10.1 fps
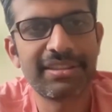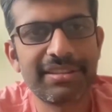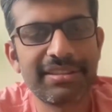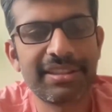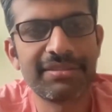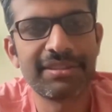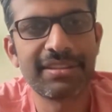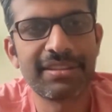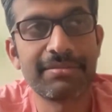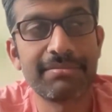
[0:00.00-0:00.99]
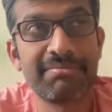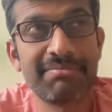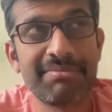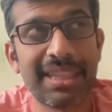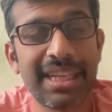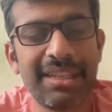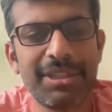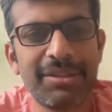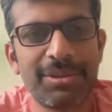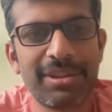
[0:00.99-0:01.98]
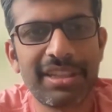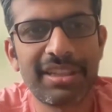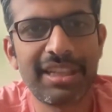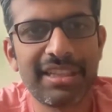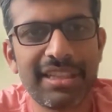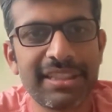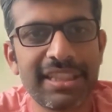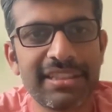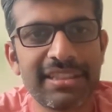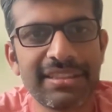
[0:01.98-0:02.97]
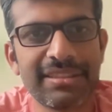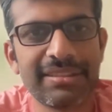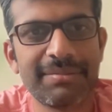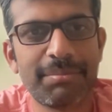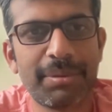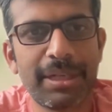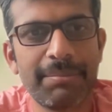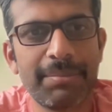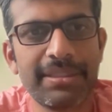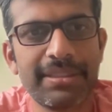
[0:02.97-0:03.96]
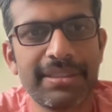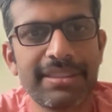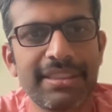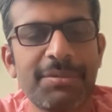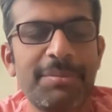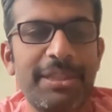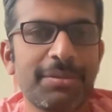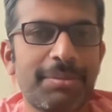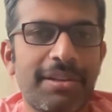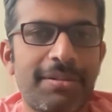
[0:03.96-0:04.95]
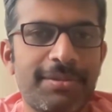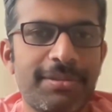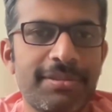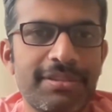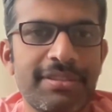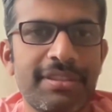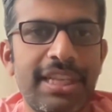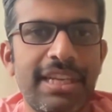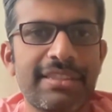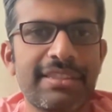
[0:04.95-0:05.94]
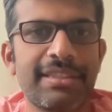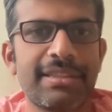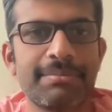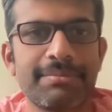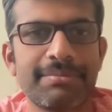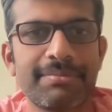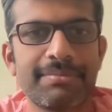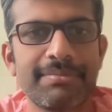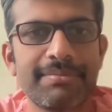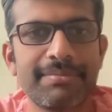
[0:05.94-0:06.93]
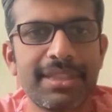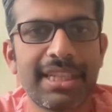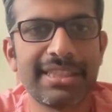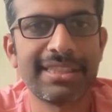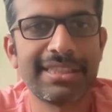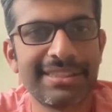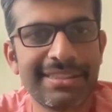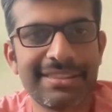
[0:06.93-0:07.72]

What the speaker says: on ServiceNow, anybody working on the attestation piece? It'll be super helpful to get some thoughts.